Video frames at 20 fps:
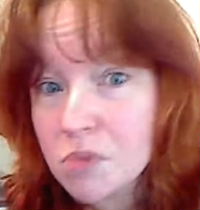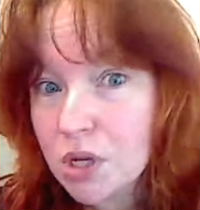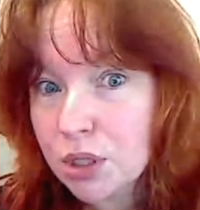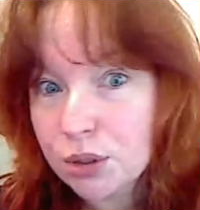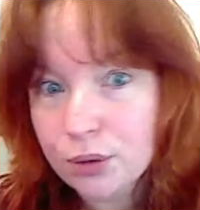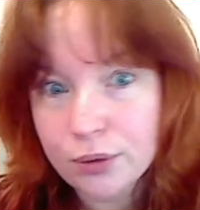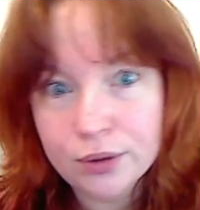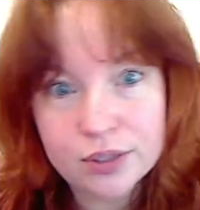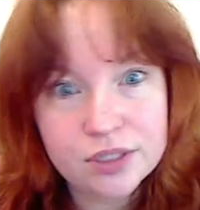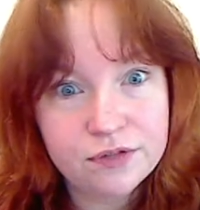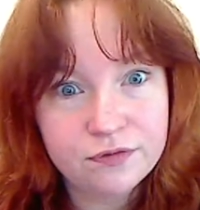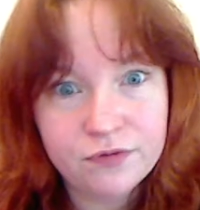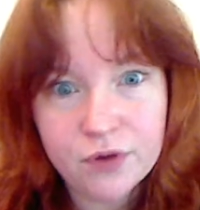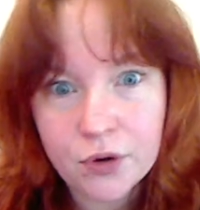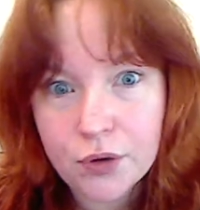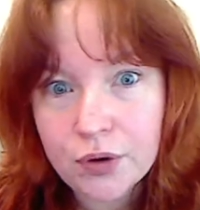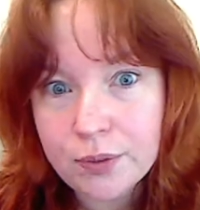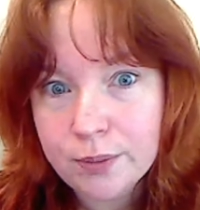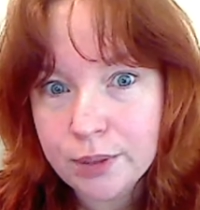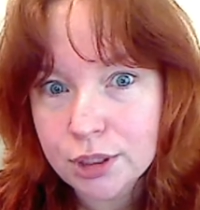Looks
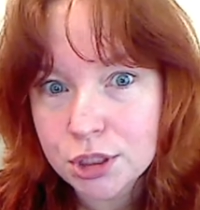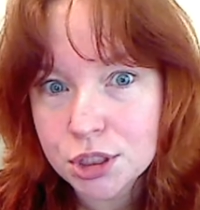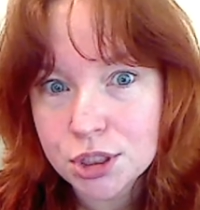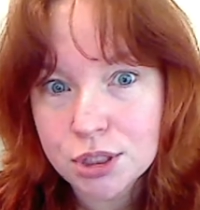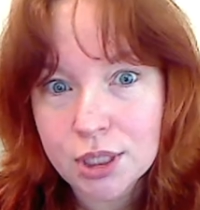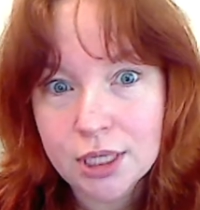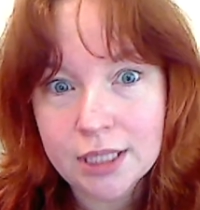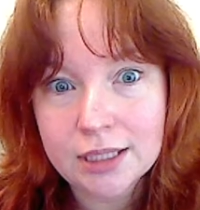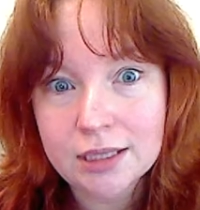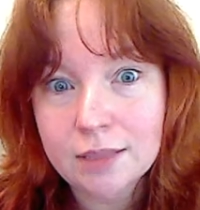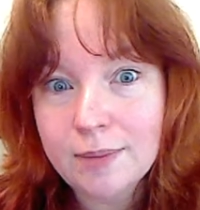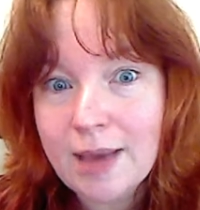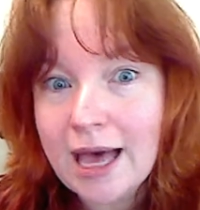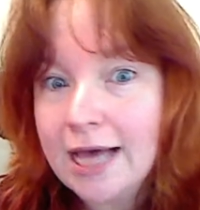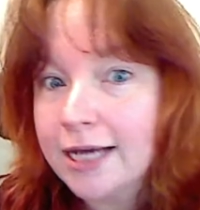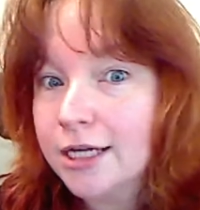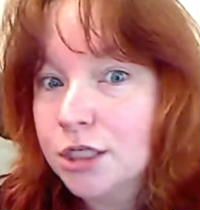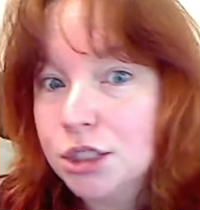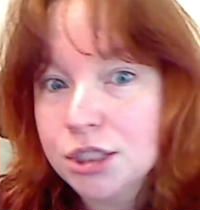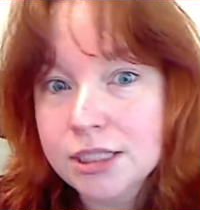very much like the
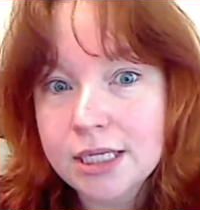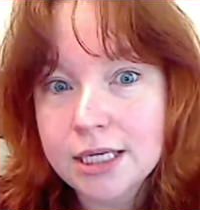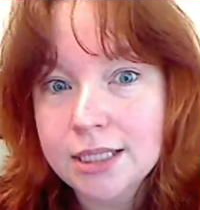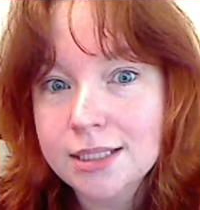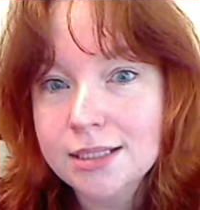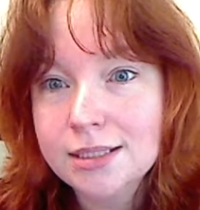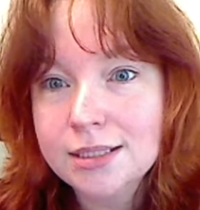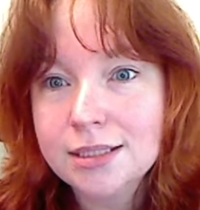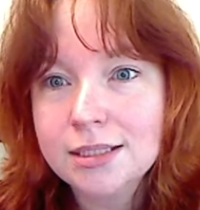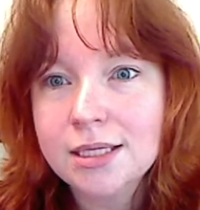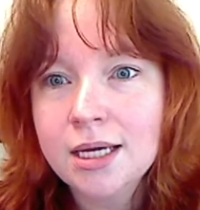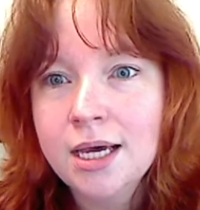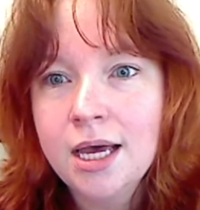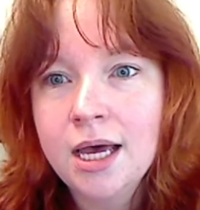package says.